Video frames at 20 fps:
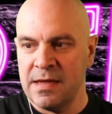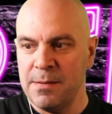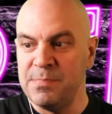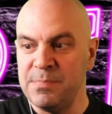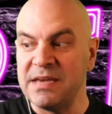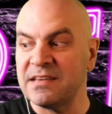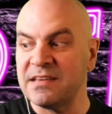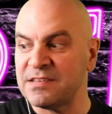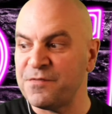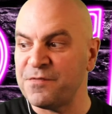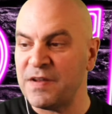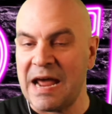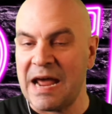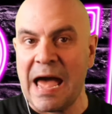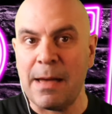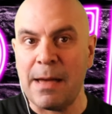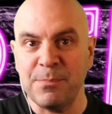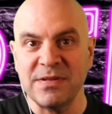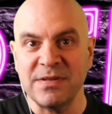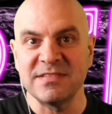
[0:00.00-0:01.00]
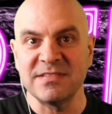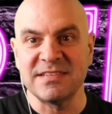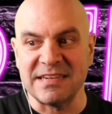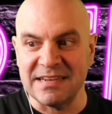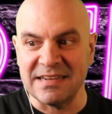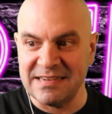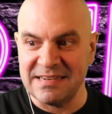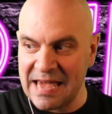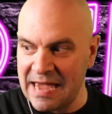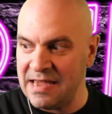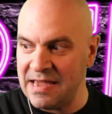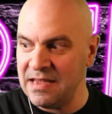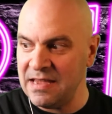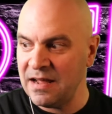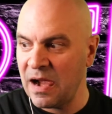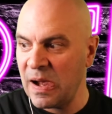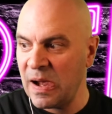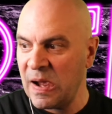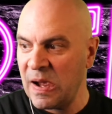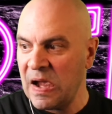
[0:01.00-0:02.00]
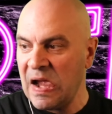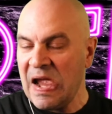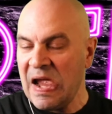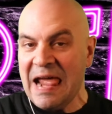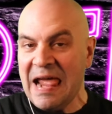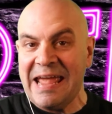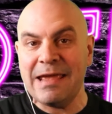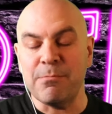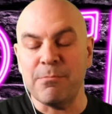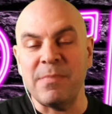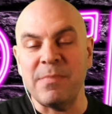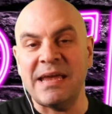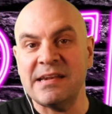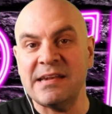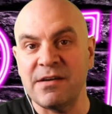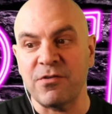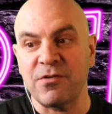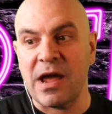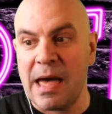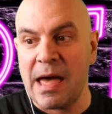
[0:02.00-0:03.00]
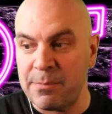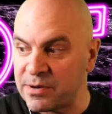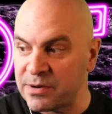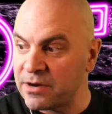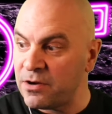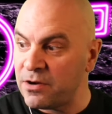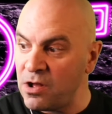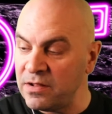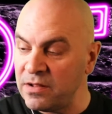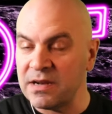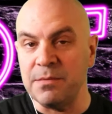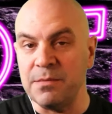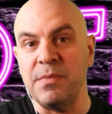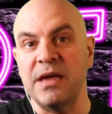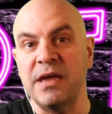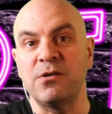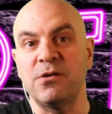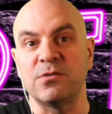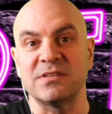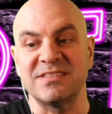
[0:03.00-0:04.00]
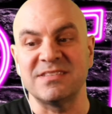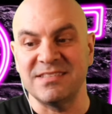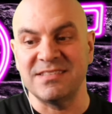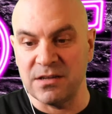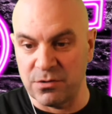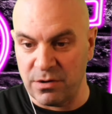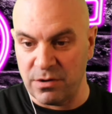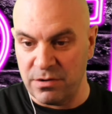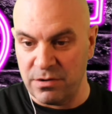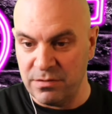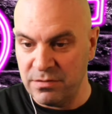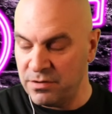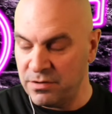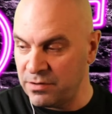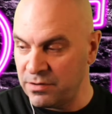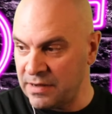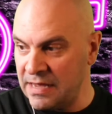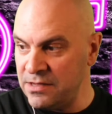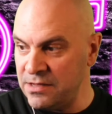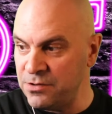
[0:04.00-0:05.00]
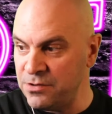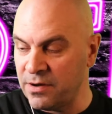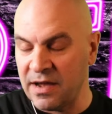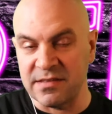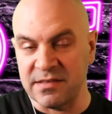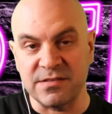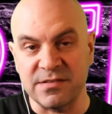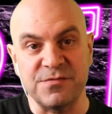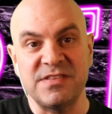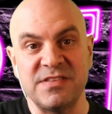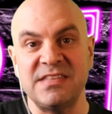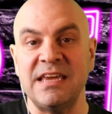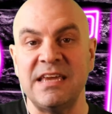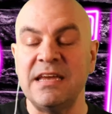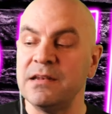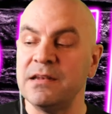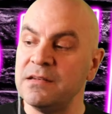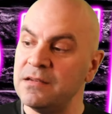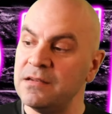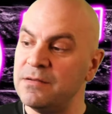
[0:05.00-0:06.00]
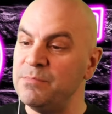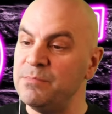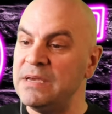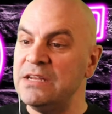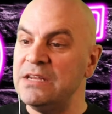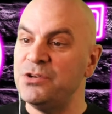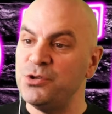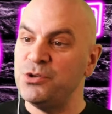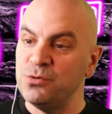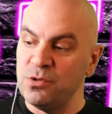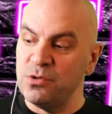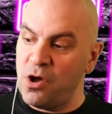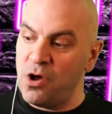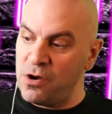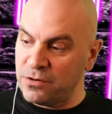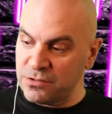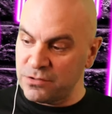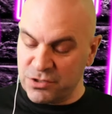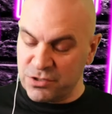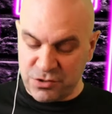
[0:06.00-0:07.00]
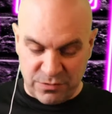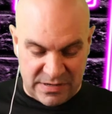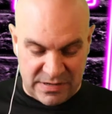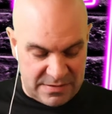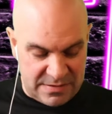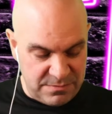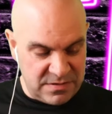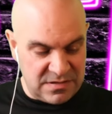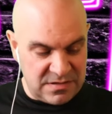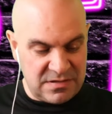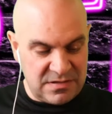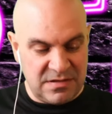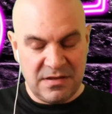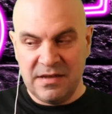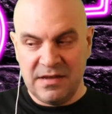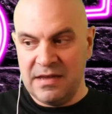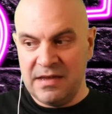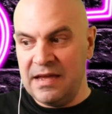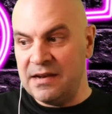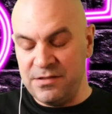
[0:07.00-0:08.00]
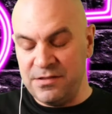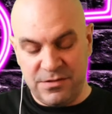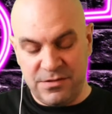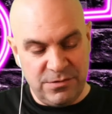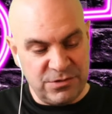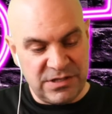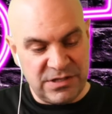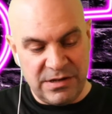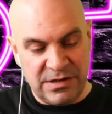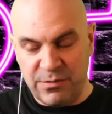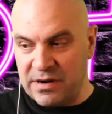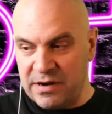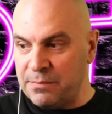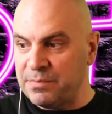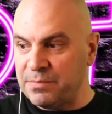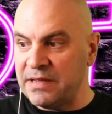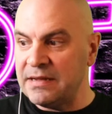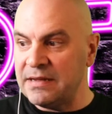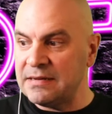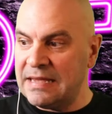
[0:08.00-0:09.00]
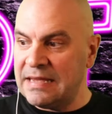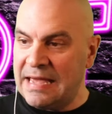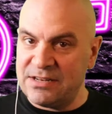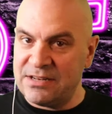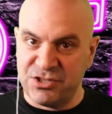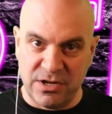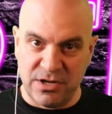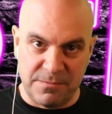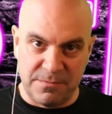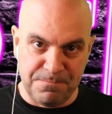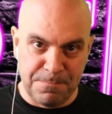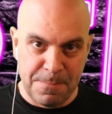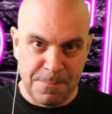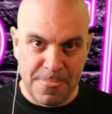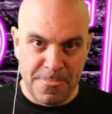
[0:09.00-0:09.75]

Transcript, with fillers: because if it happens in a day, it may never happen at all and it may go to zero. Okay. You guys have seen me do longer streams and it's usually when I'm playing catch up